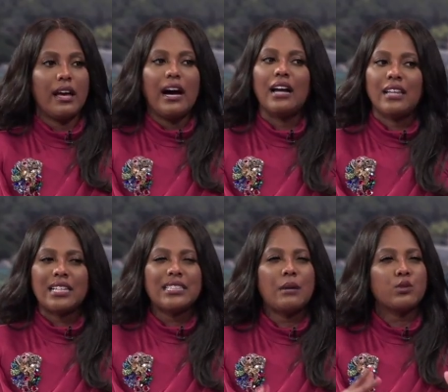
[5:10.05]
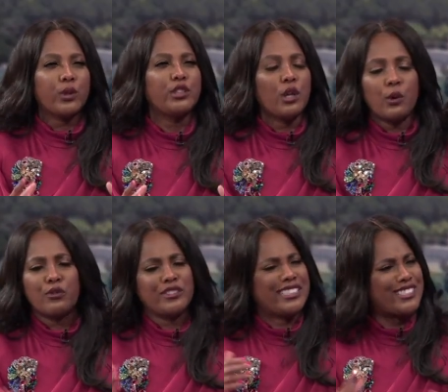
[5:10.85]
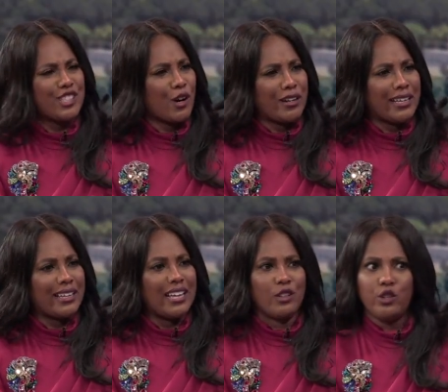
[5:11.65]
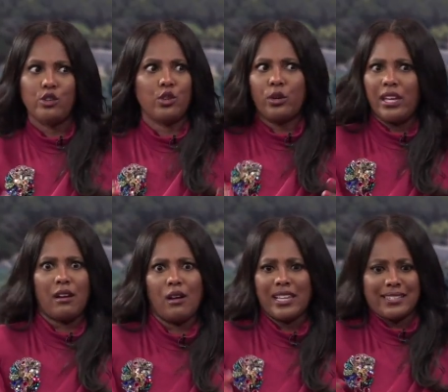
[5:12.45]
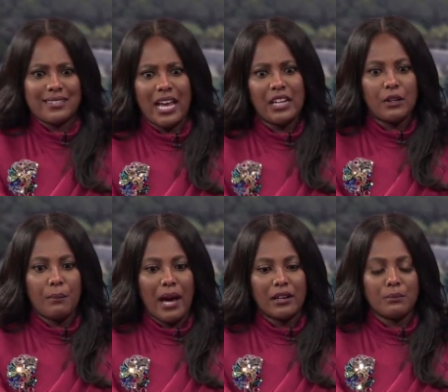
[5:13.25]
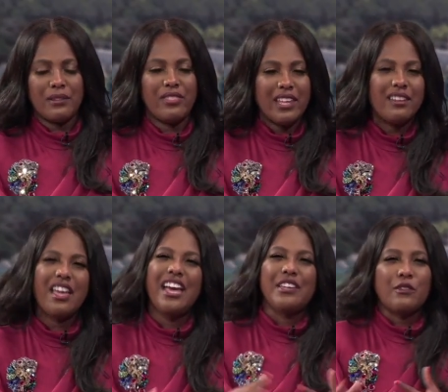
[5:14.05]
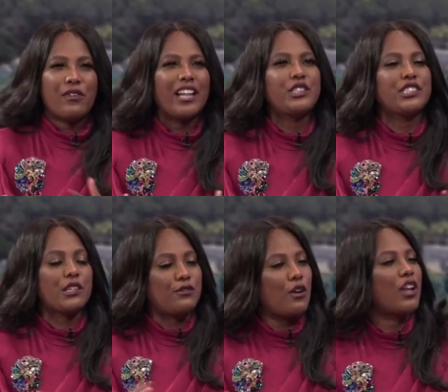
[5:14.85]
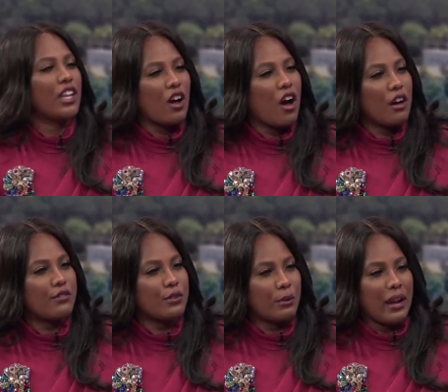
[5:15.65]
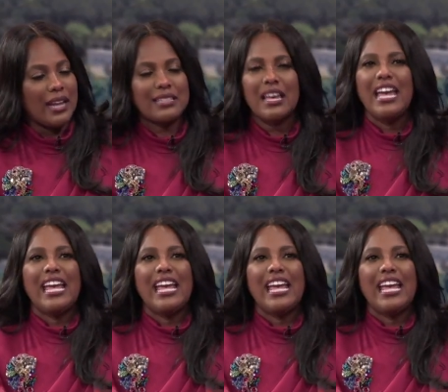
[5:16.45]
A lot of times we're known for just starting and you, you get all excited about it, but then you find yourself falling off, right? right?